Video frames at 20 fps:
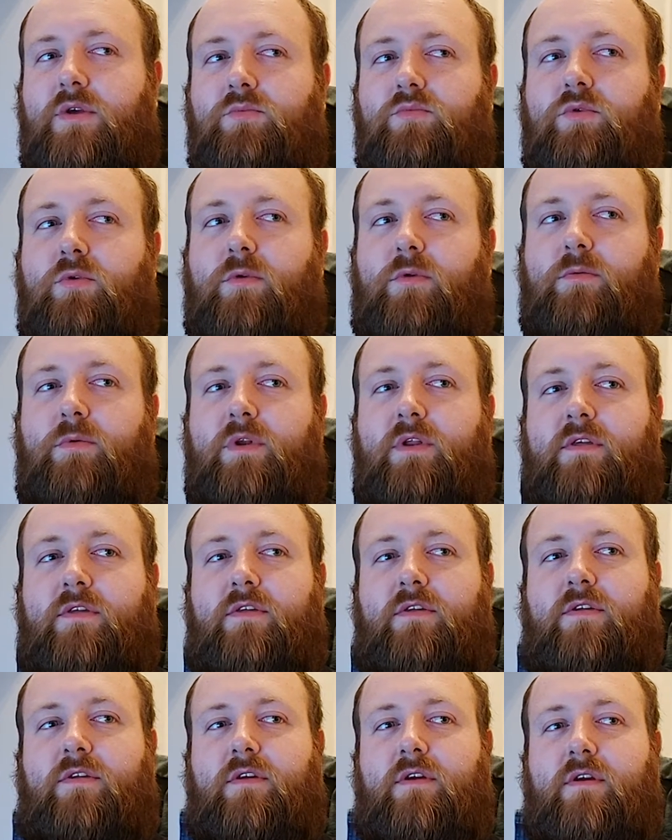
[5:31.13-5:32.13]
Bruce
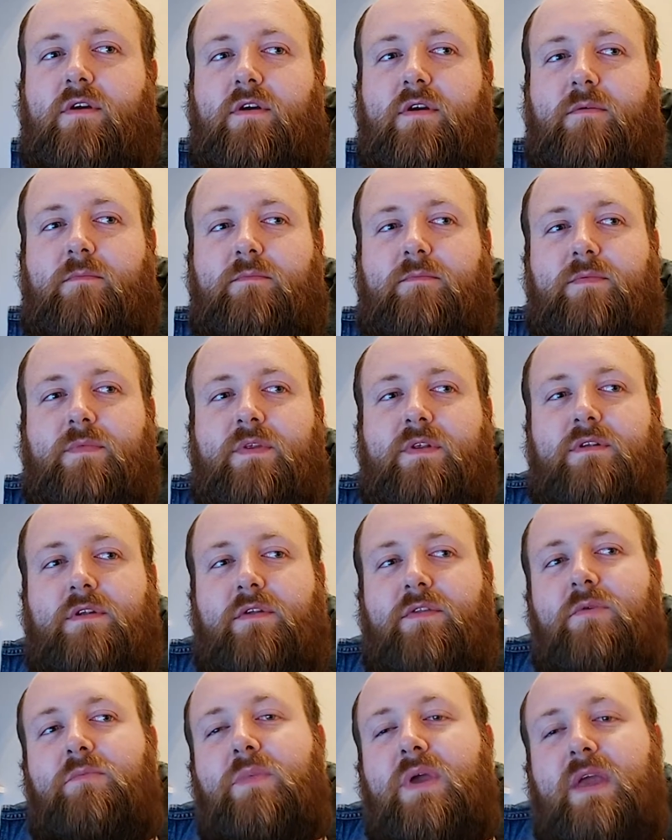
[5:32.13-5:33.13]
Willis,
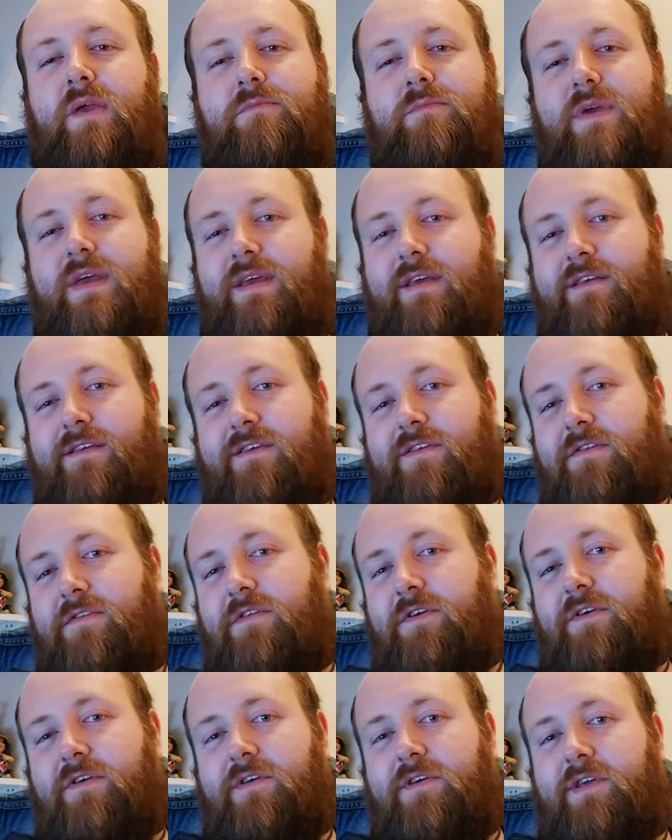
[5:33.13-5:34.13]
like, the meme is
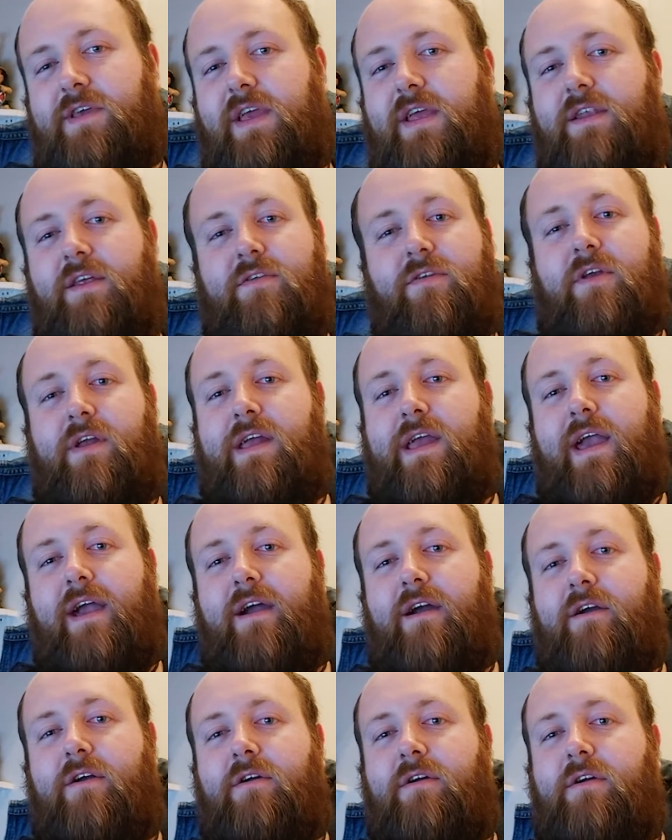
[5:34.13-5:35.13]
that he doesn't
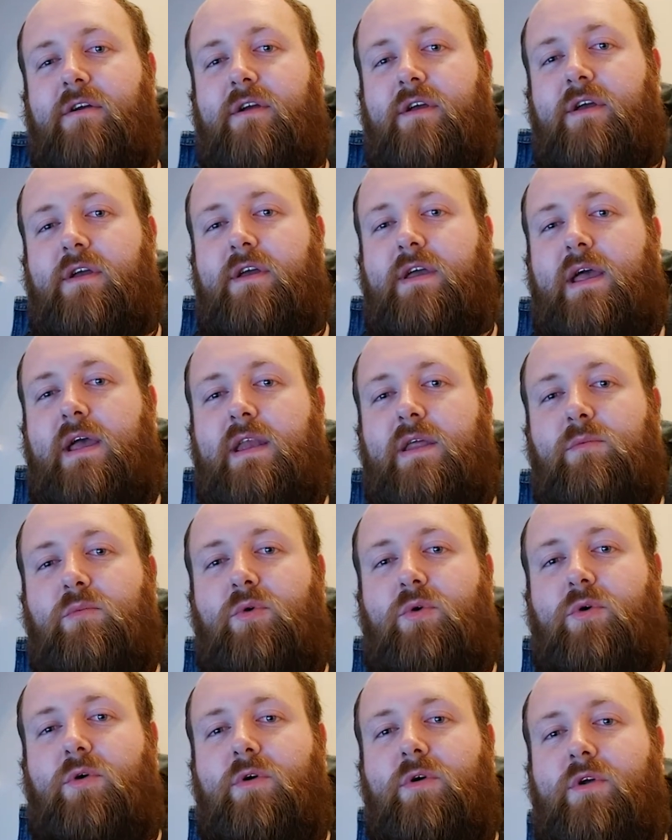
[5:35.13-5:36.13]
care
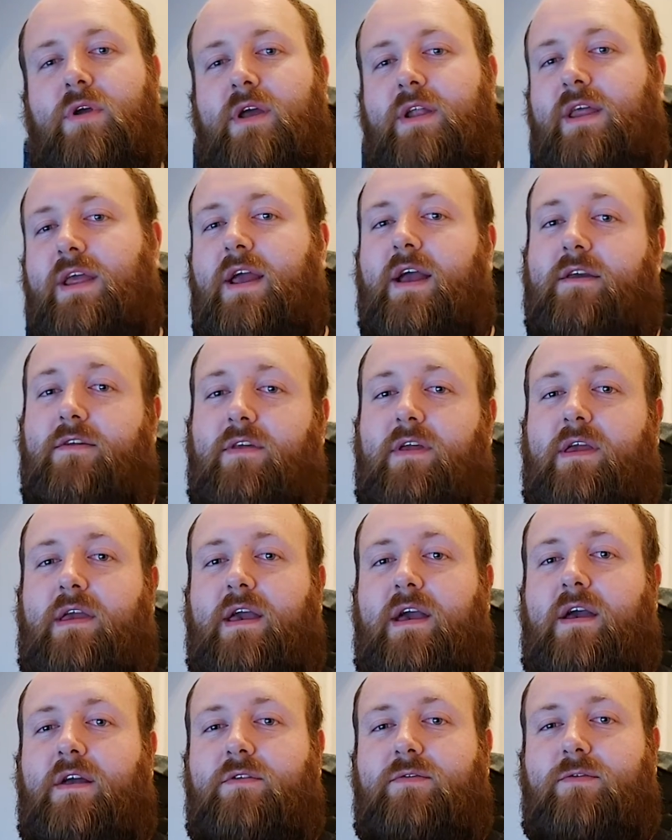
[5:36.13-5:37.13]
anymore, and he hasn't
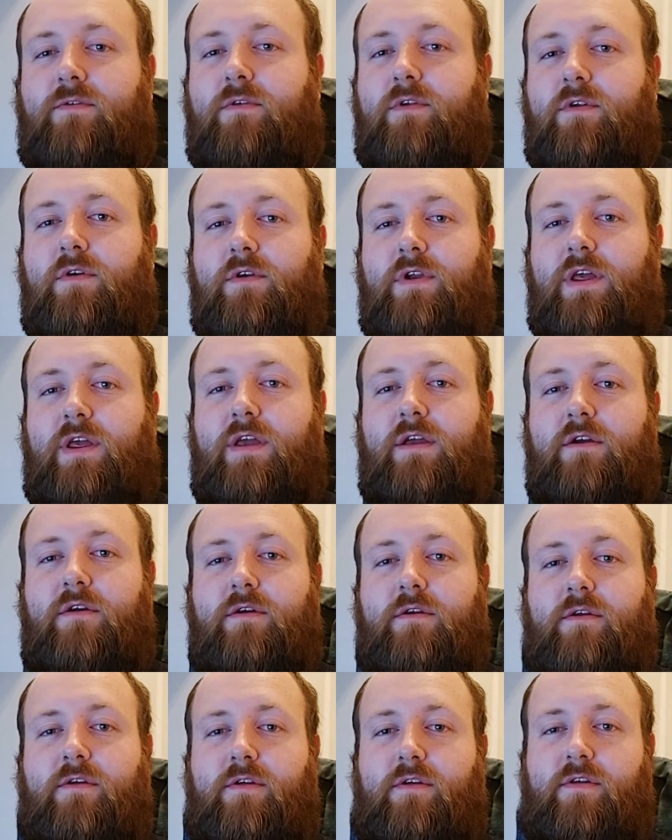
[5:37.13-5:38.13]
cared for a lot of
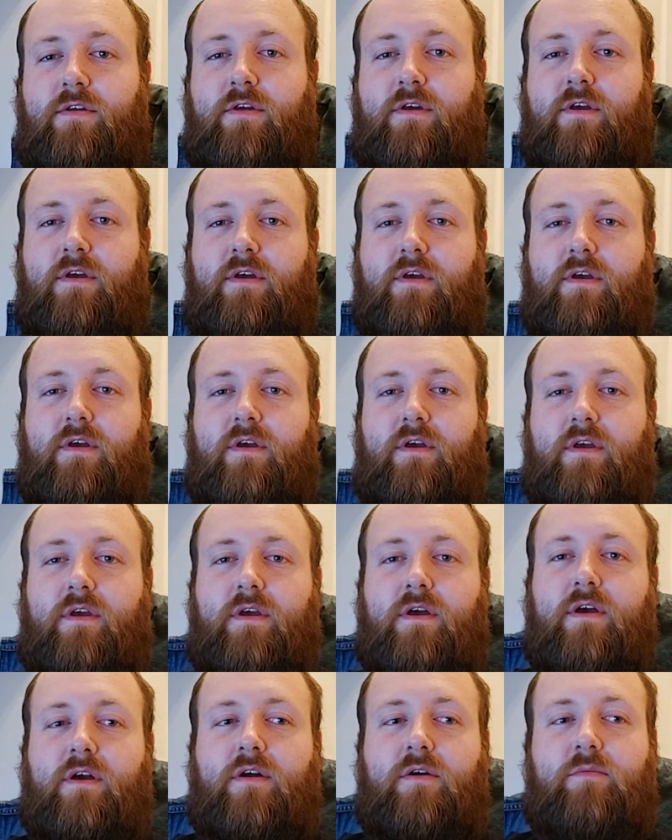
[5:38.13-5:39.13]
years.
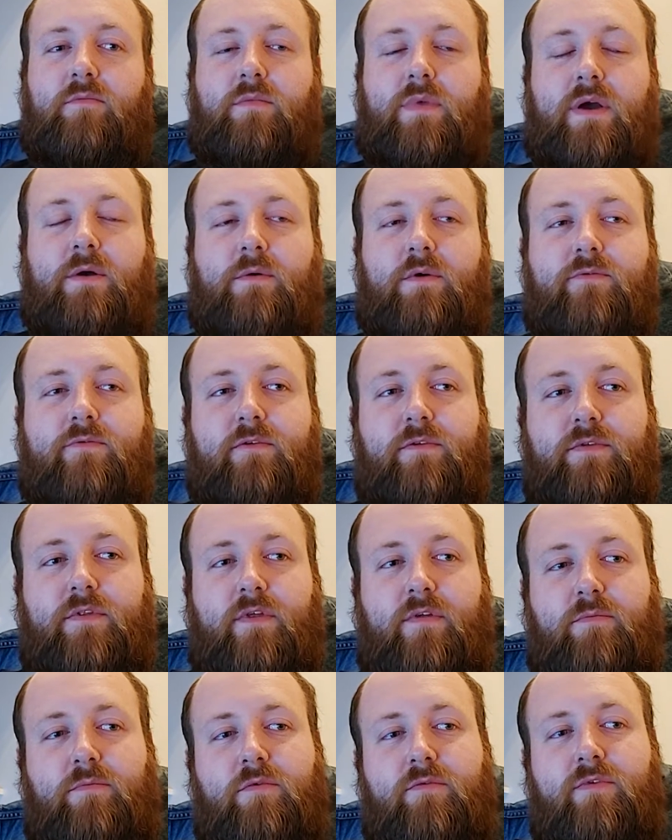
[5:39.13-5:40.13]
However, in
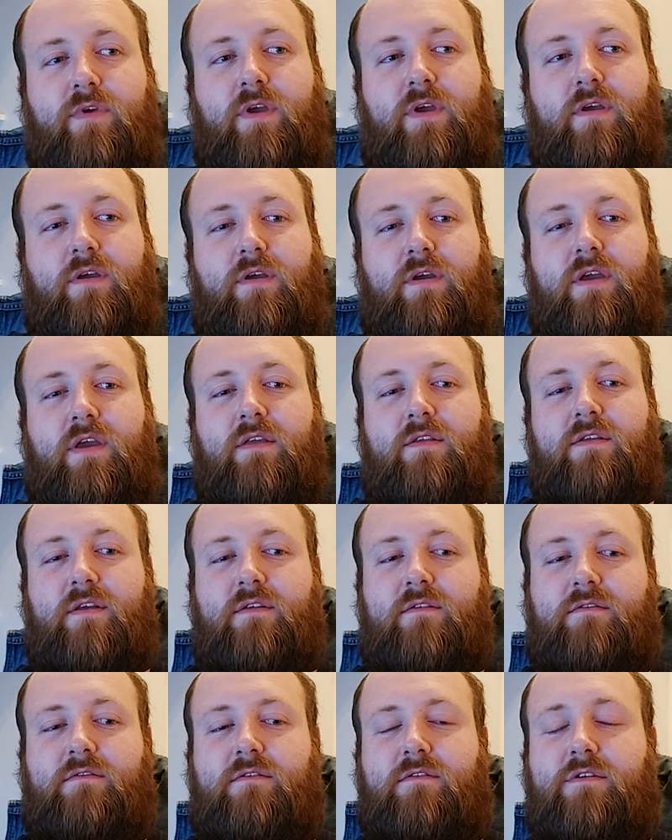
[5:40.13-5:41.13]
this movie, he
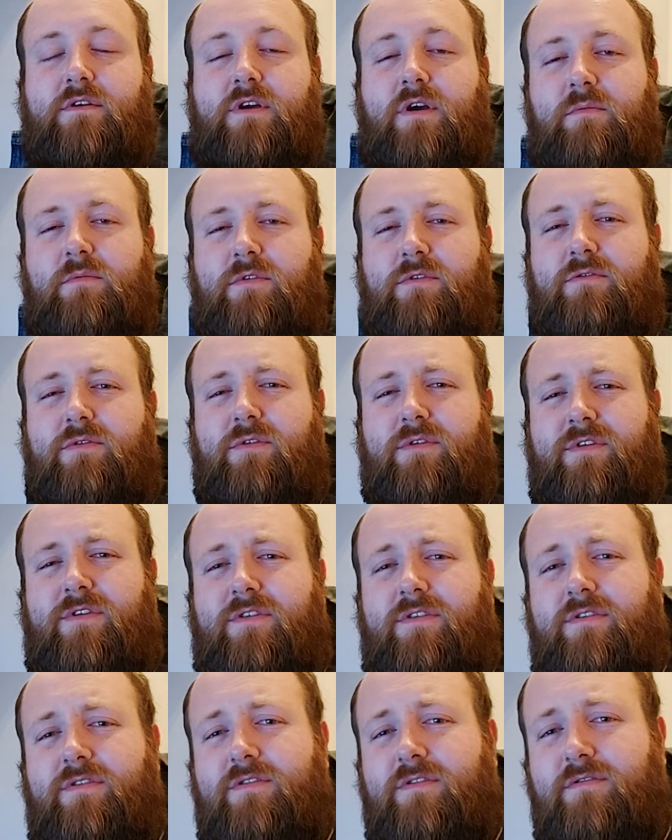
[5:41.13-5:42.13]
did come
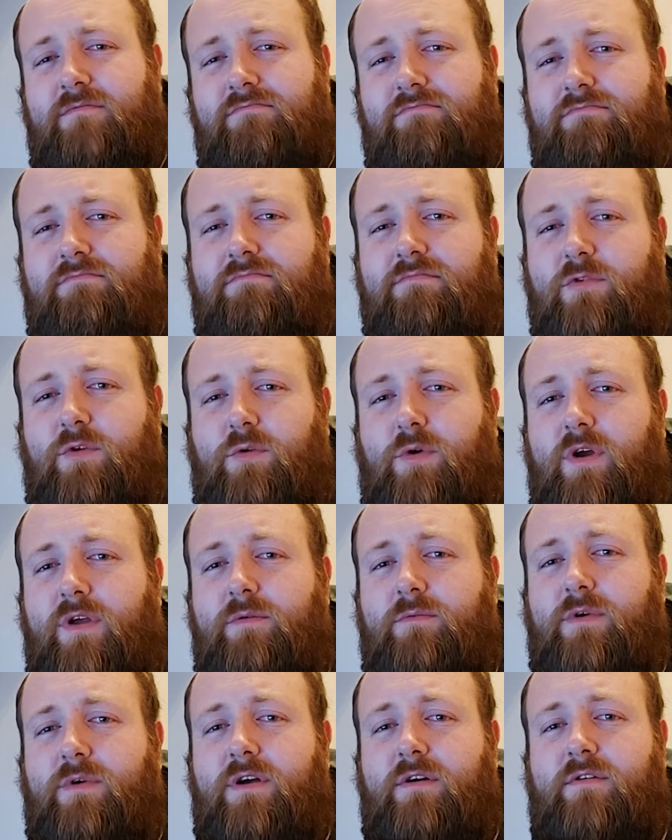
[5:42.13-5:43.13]
across
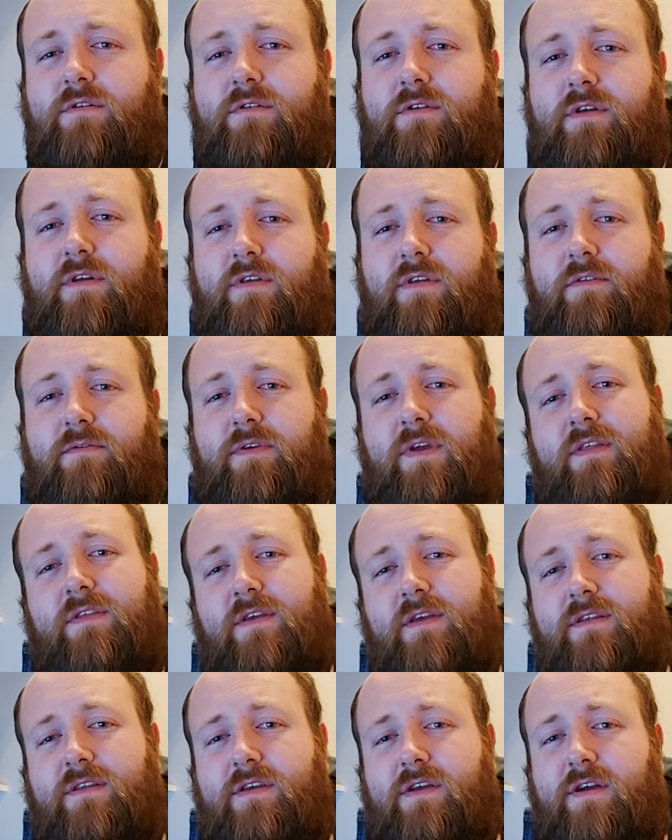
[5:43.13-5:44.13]
quite well, as if he
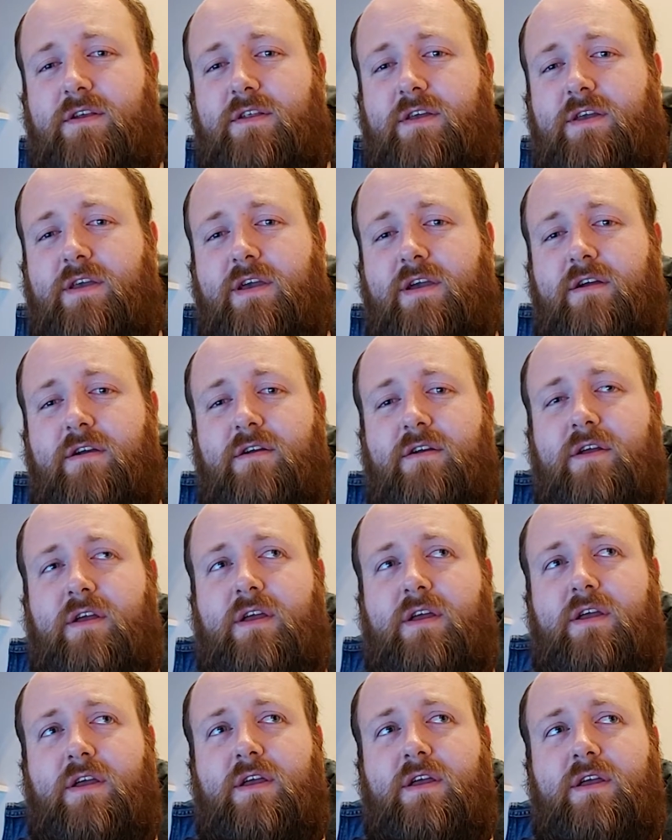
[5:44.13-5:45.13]
did kind of care.
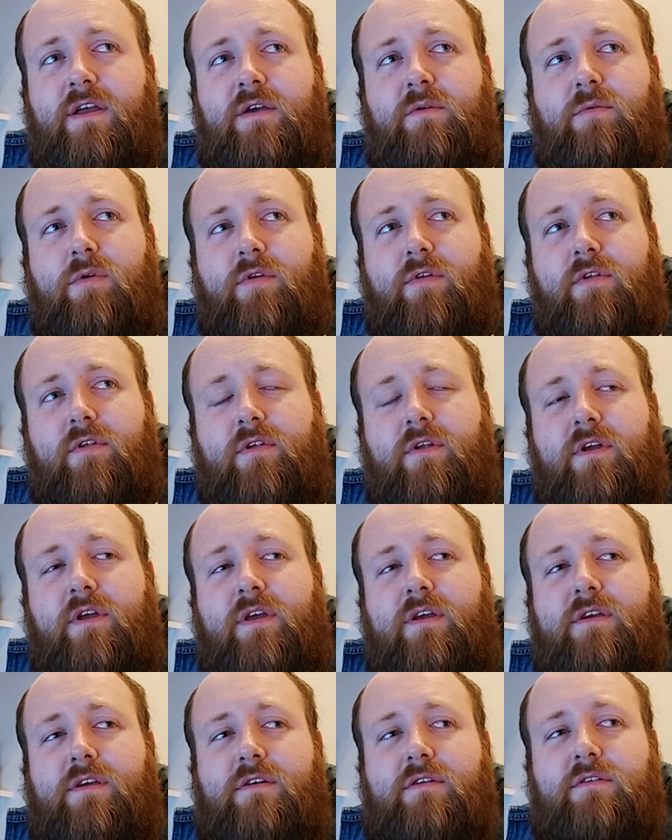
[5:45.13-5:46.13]
It wasn't like